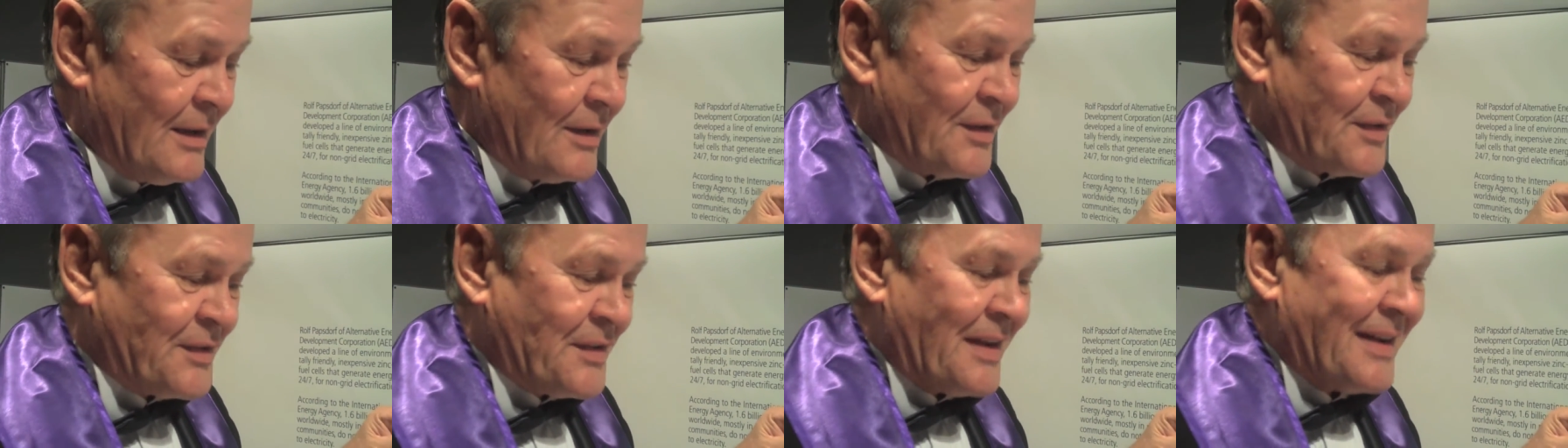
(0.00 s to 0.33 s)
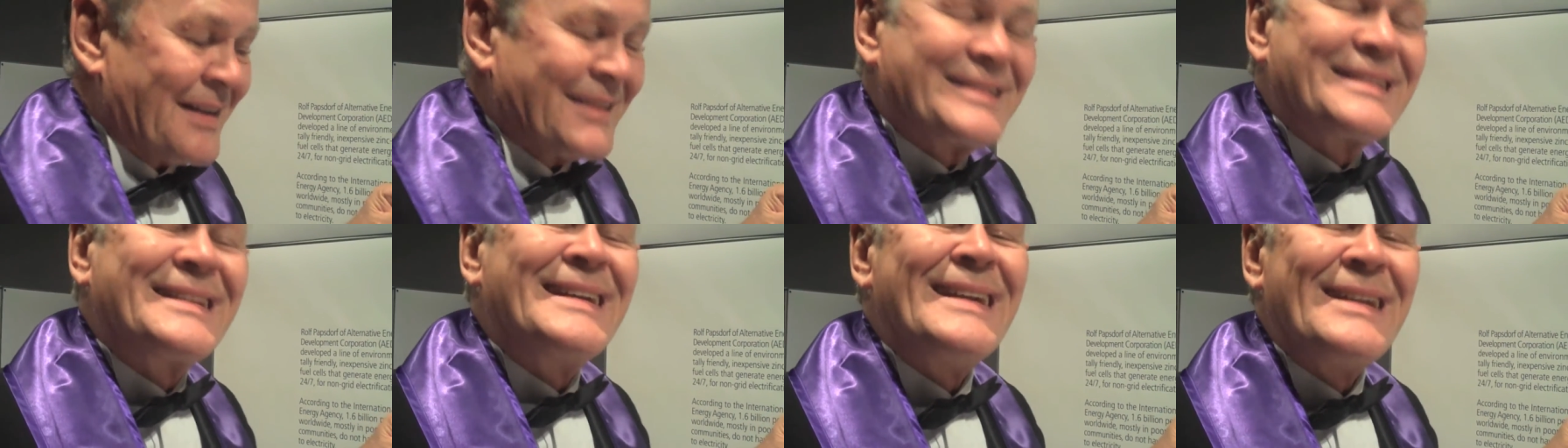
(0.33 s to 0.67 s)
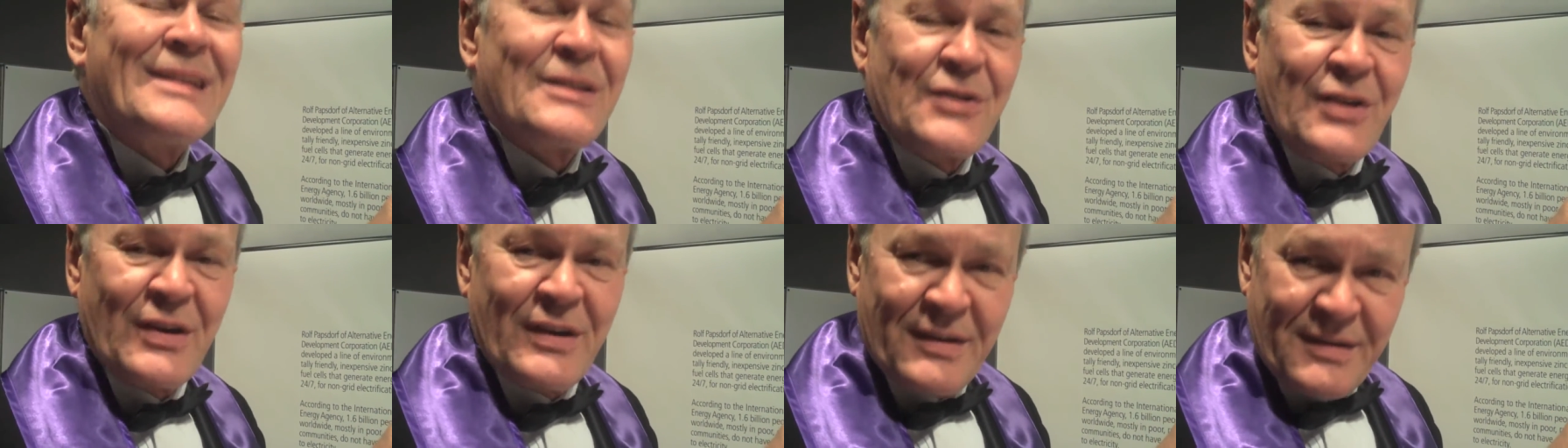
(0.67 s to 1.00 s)
start
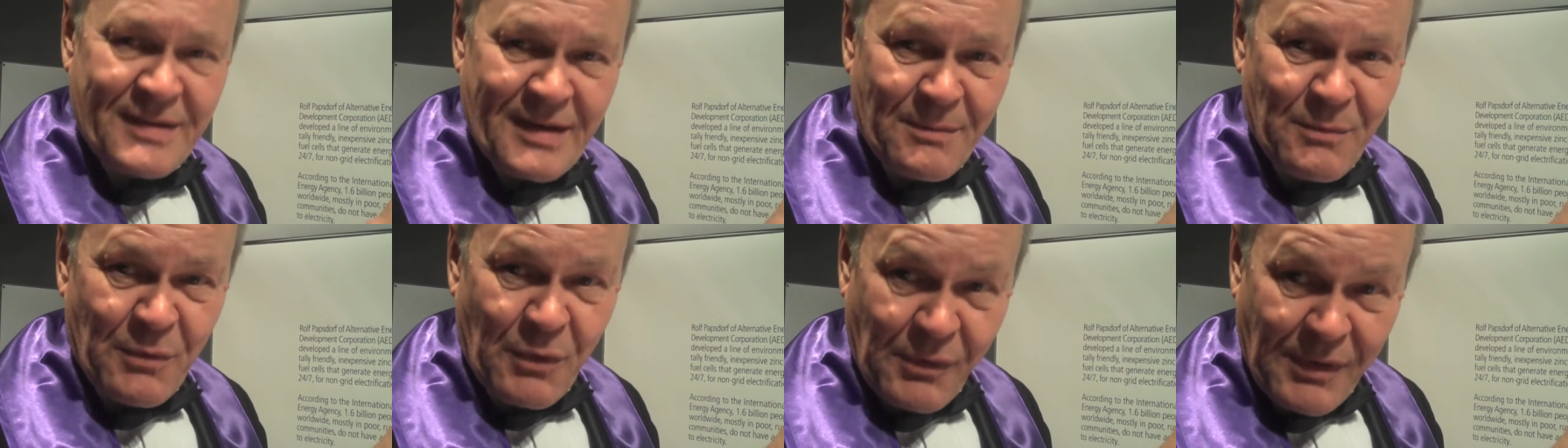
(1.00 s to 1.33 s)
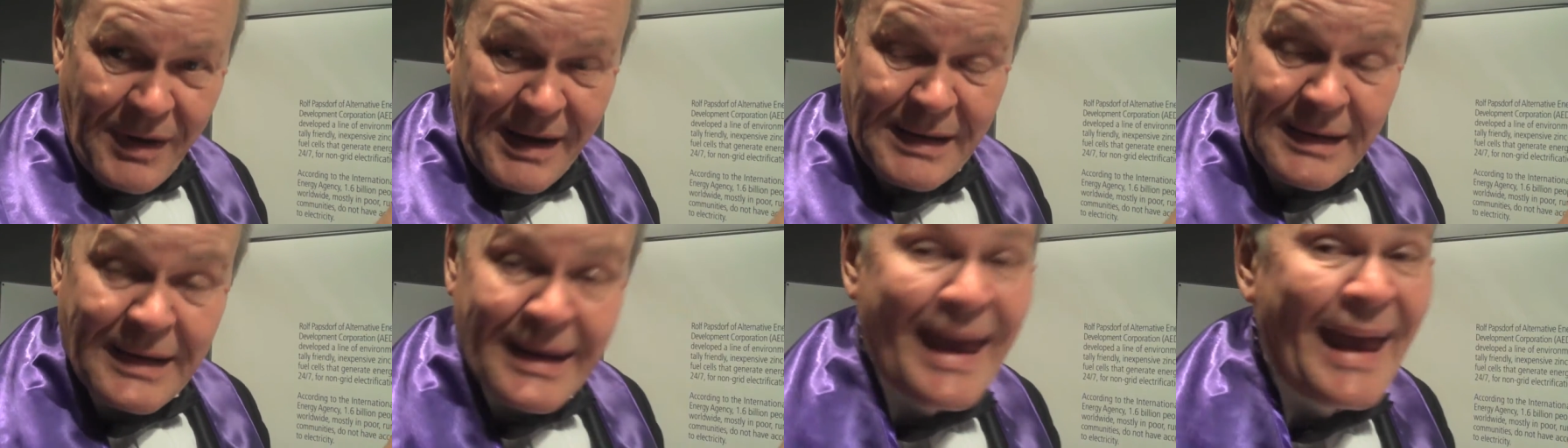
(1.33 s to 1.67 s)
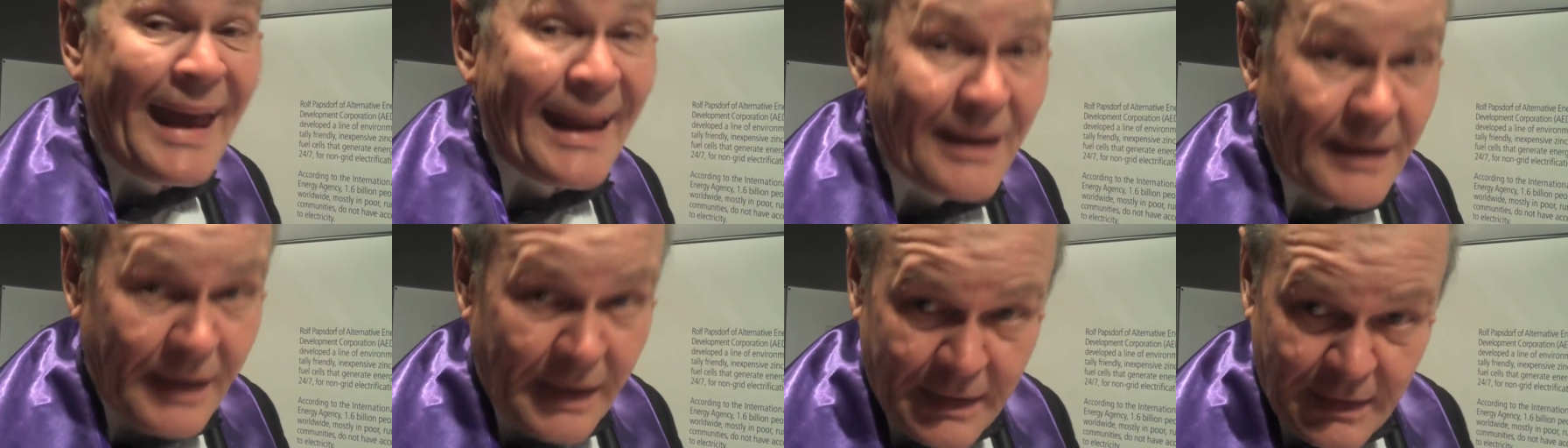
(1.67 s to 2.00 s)
teaching them already
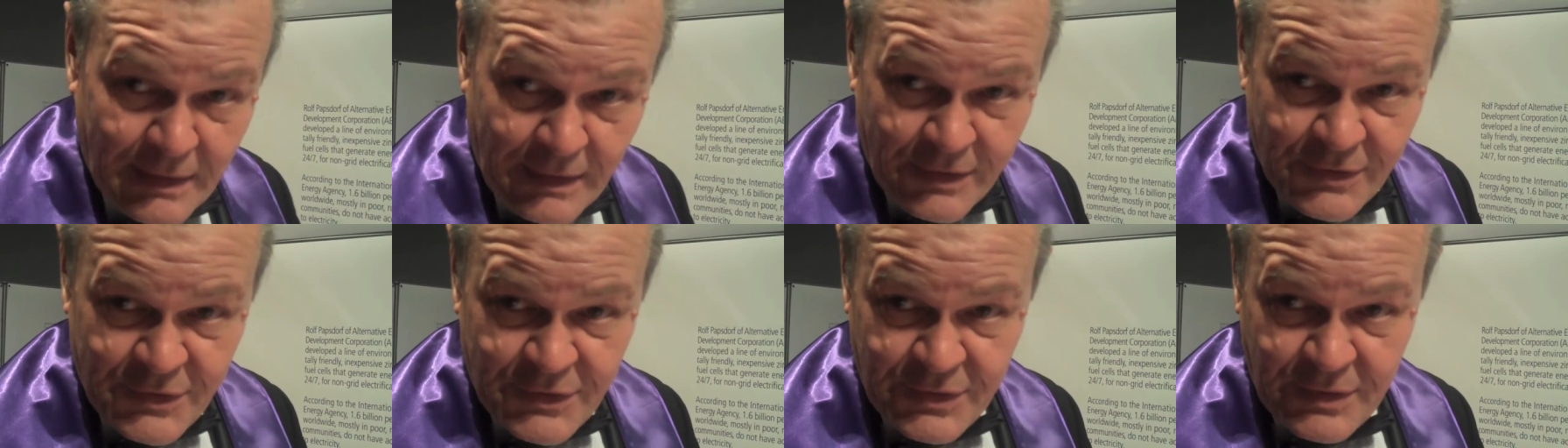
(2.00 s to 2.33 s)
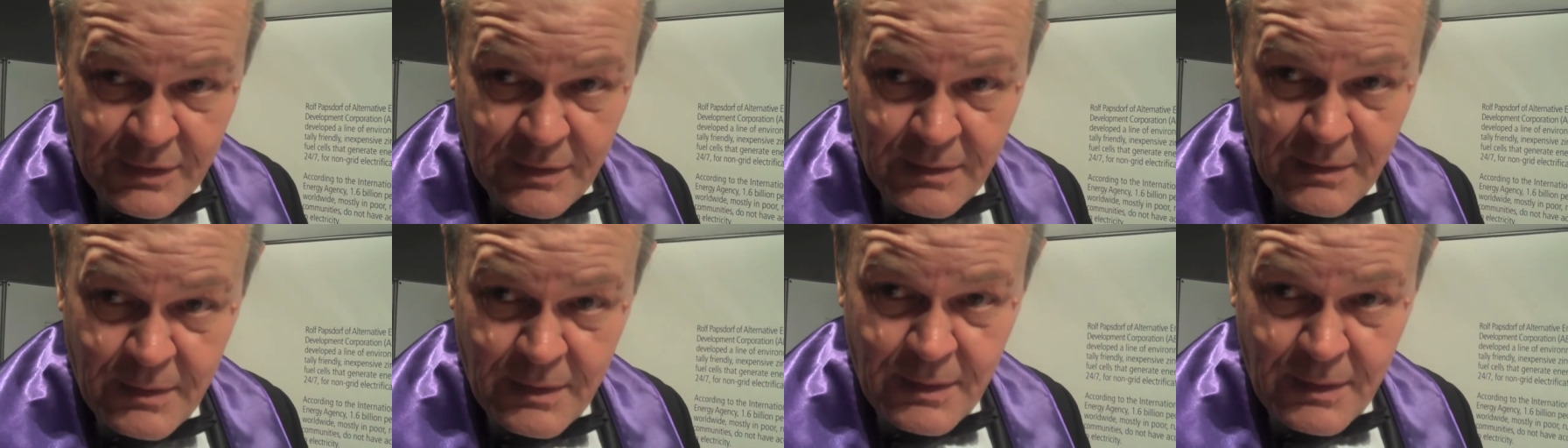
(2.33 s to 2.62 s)
and English,